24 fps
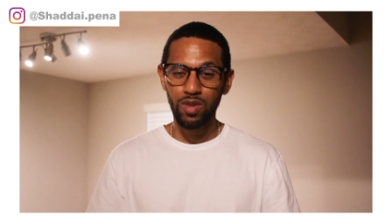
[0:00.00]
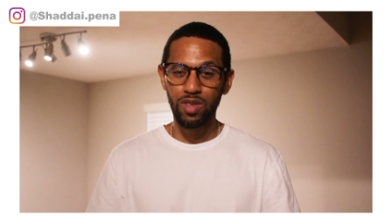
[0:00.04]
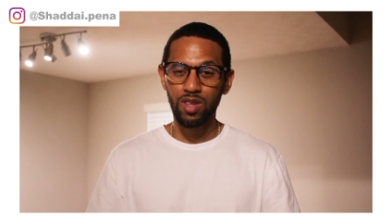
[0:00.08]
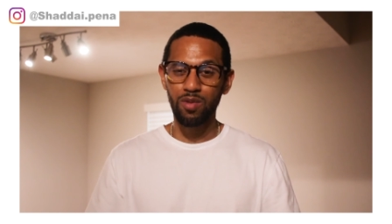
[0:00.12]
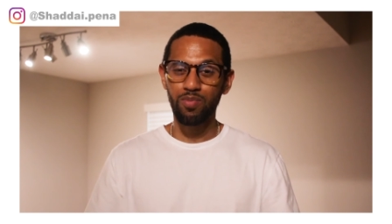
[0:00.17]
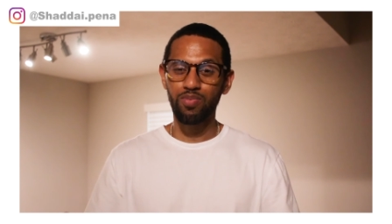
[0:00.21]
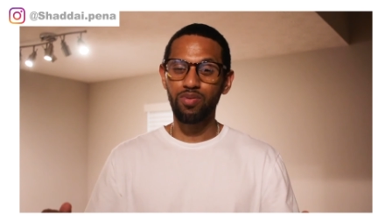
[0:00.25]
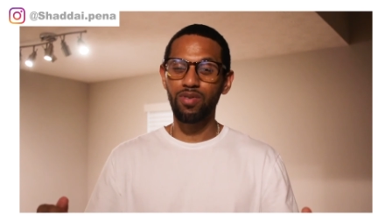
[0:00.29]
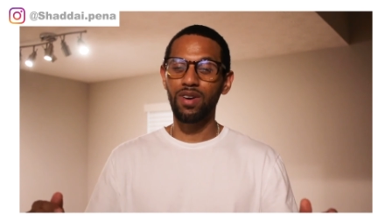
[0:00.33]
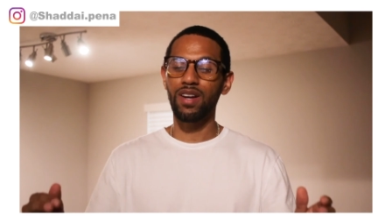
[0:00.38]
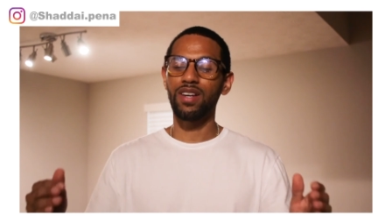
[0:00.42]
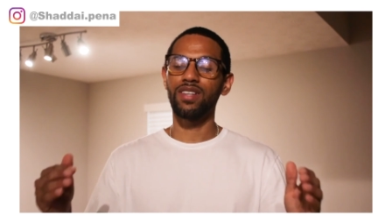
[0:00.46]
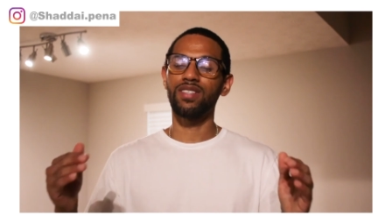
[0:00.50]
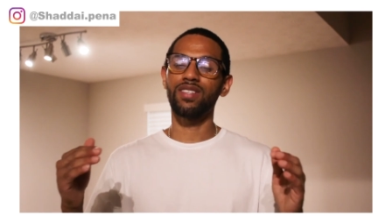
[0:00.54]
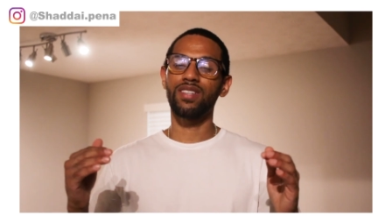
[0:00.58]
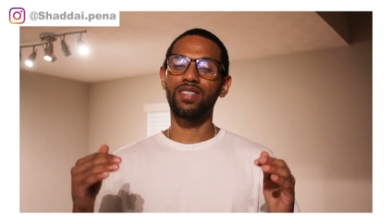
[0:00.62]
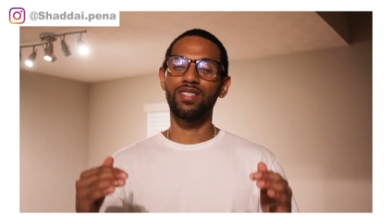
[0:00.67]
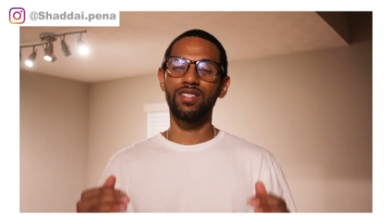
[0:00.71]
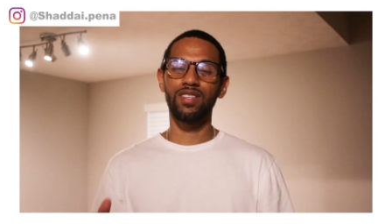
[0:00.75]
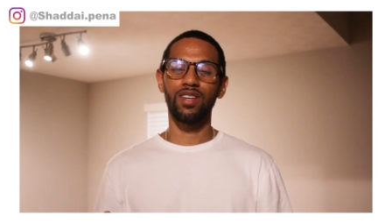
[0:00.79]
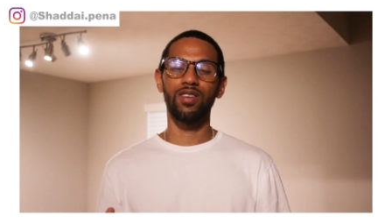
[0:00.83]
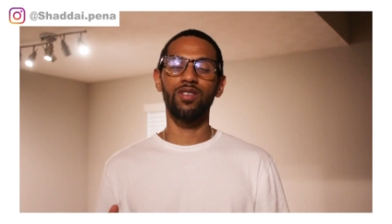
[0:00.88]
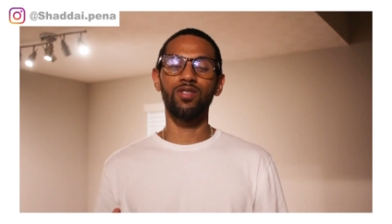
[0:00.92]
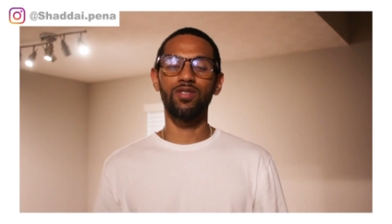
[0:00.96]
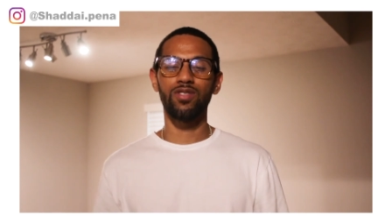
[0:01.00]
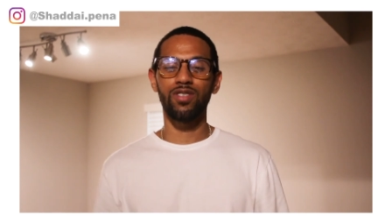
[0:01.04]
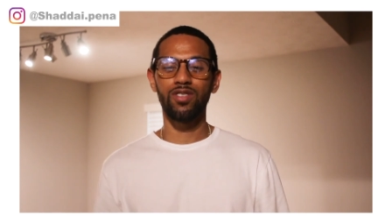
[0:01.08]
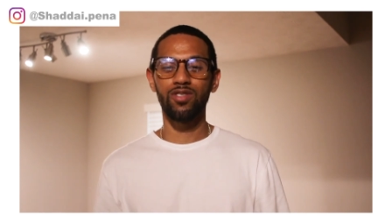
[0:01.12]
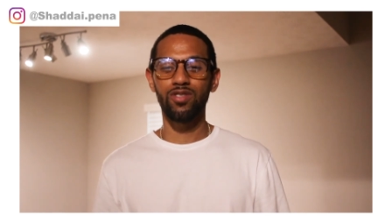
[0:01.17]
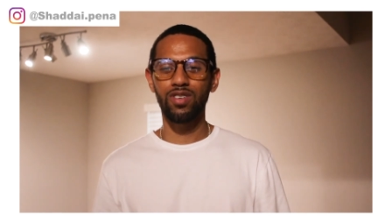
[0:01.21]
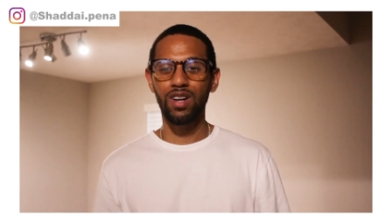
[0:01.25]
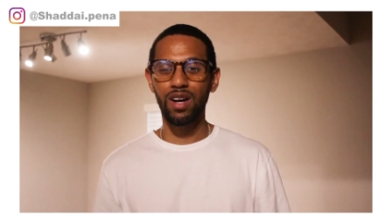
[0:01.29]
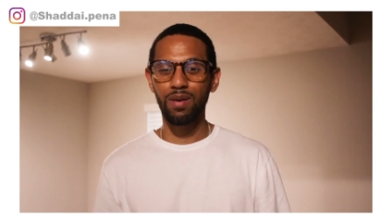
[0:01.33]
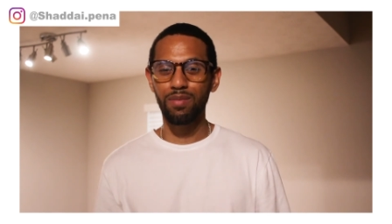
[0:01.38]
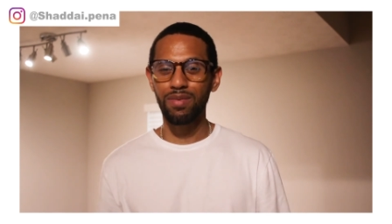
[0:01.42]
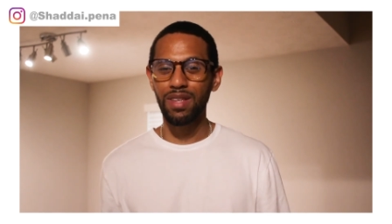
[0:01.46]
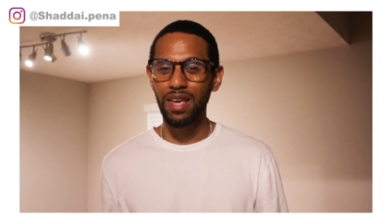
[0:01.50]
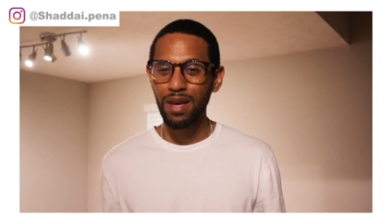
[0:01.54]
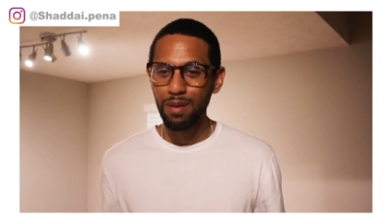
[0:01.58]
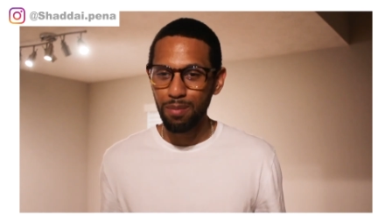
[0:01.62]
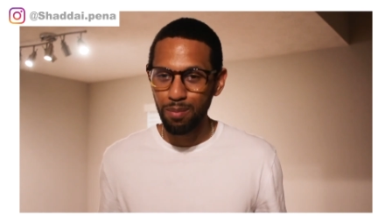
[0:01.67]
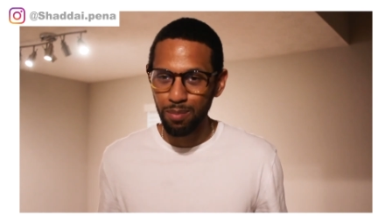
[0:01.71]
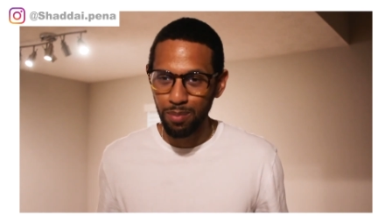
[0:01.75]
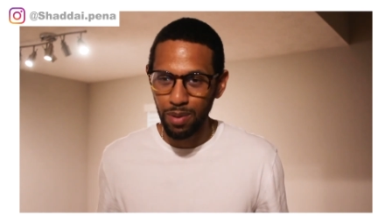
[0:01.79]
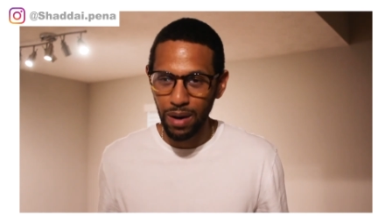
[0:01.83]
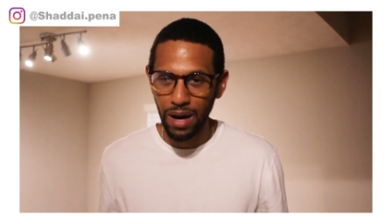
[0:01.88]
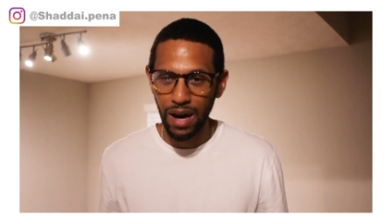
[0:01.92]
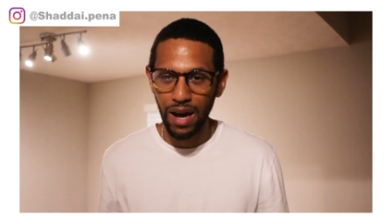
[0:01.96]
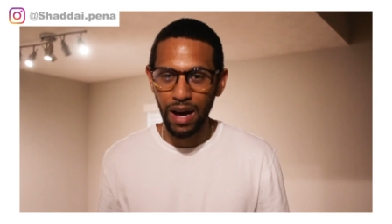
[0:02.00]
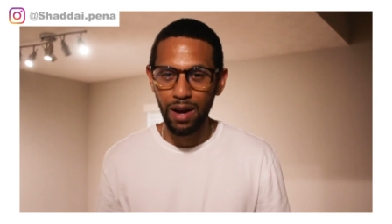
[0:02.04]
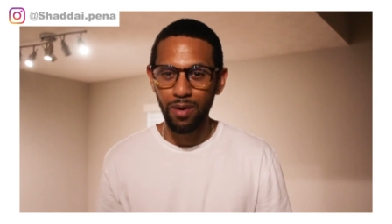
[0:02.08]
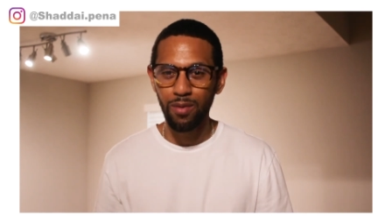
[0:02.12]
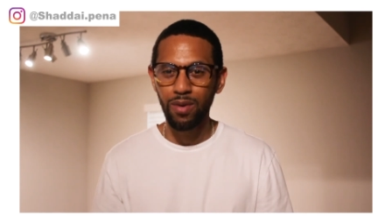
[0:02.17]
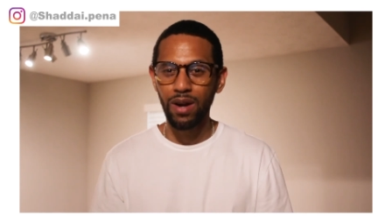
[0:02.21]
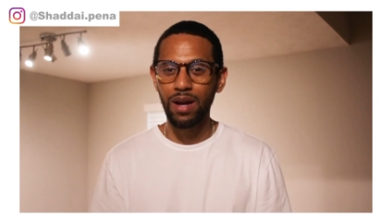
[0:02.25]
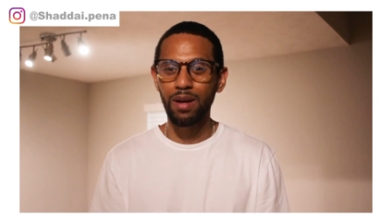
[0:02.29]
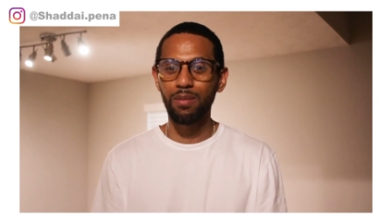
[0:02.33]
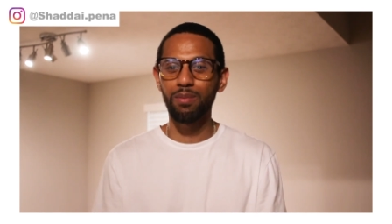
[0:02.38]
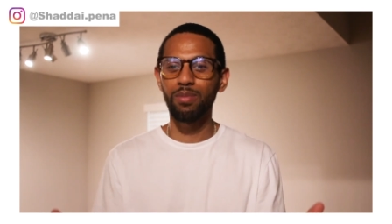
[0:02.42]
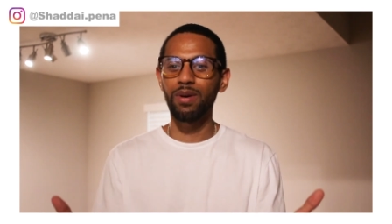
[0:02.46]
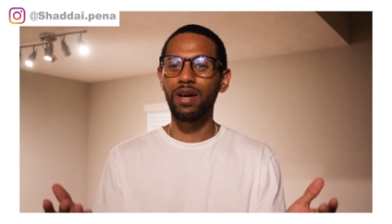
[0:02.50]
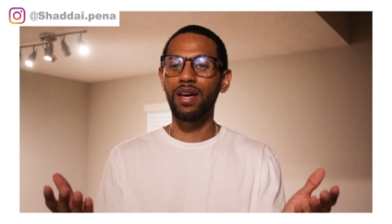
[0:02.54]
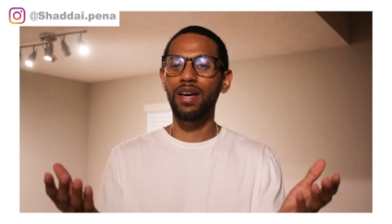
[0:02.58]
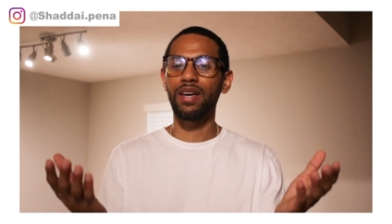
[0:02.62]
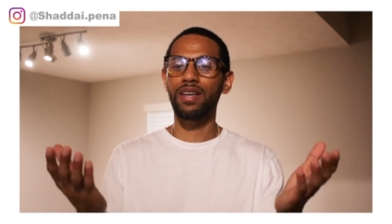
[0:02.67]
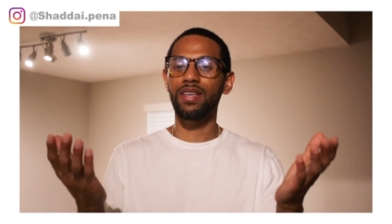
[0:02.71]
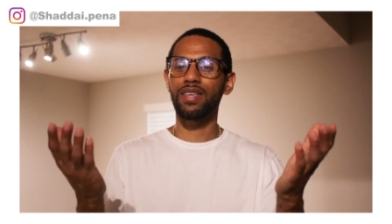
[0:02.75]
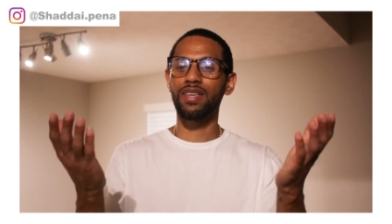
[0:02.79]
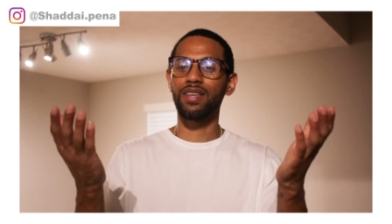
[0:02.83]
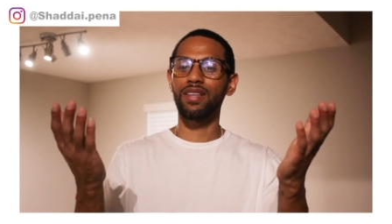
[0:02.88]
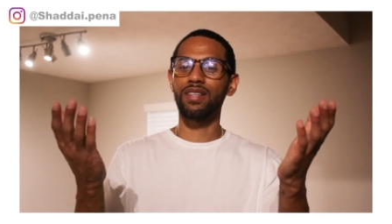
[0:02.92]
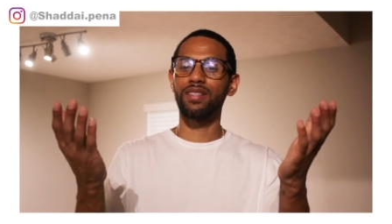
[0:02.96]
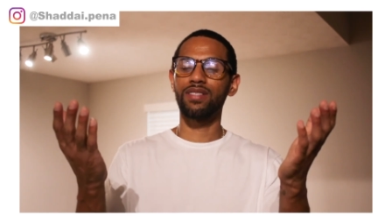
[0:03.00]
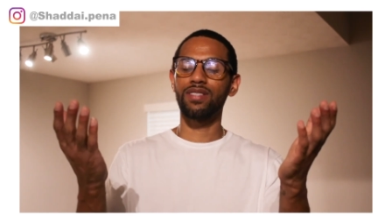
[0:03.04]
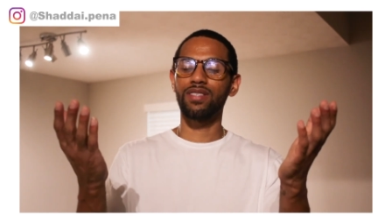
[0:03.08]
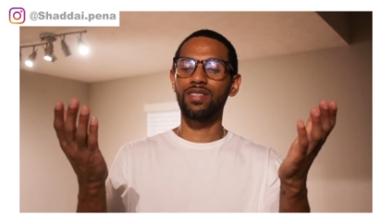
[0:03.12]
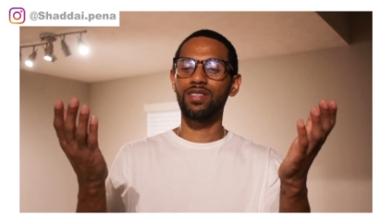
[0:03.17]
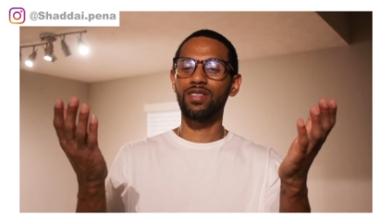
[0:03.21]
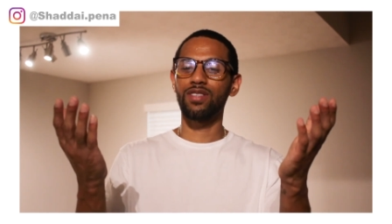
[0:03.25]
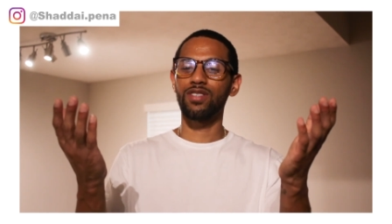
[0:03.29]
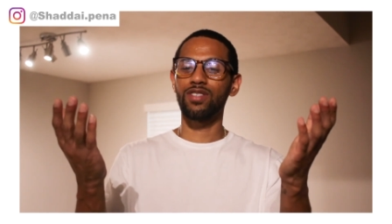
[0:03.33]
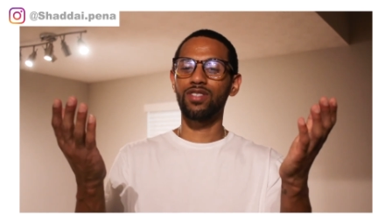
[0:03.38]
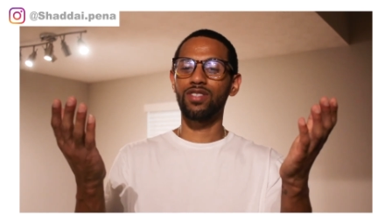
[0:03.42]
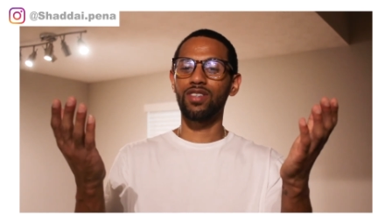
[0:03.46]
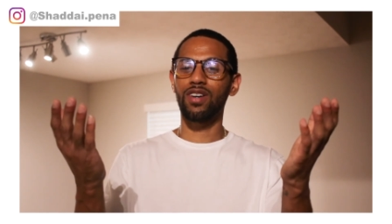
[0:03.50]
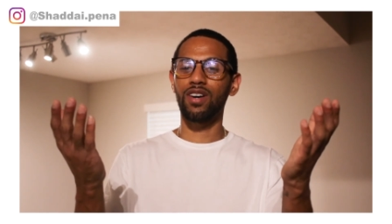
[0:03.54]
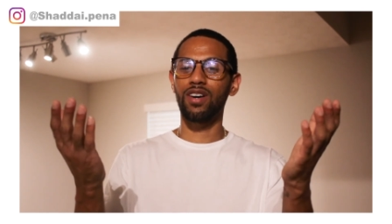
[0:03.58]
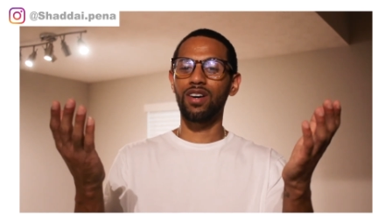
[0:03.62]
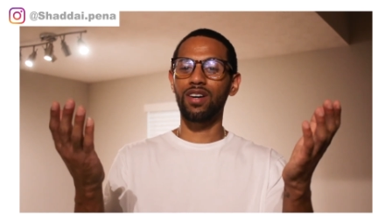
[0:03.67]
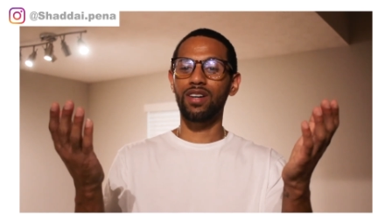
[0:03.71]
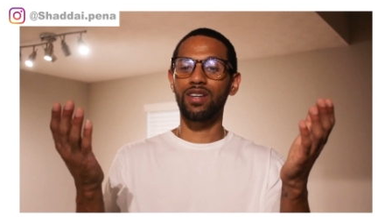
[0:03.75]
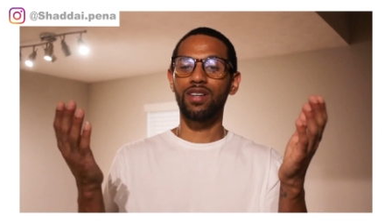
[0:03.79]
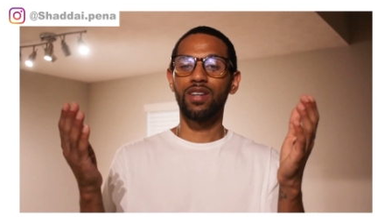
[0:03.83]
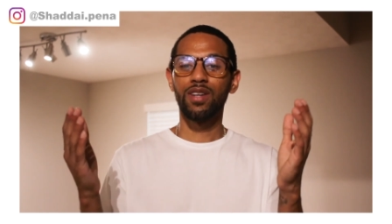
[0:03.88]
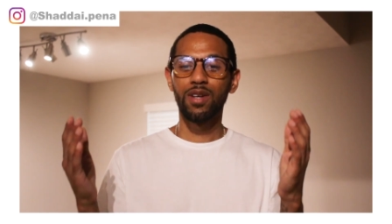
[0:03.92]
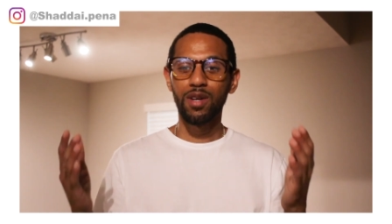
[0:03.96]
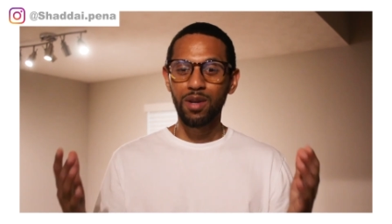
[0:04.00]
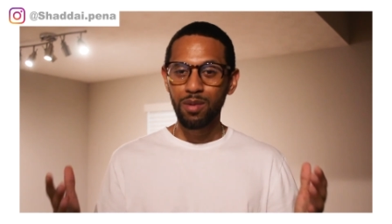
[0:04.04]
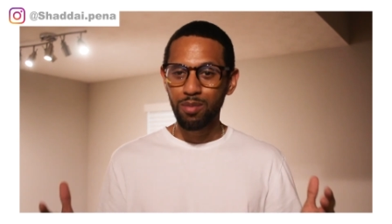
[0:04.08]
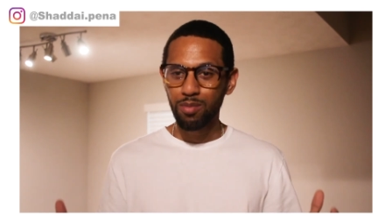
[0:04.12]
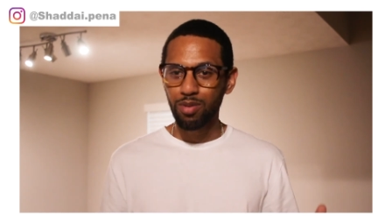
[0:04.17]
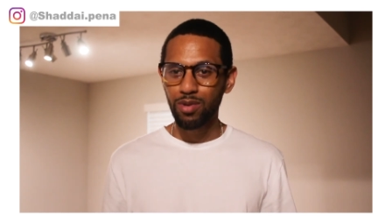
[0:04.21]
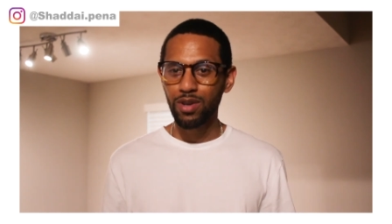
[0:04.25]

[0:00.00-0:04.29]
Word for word: when the price continues to drop, they buy right back into the stock,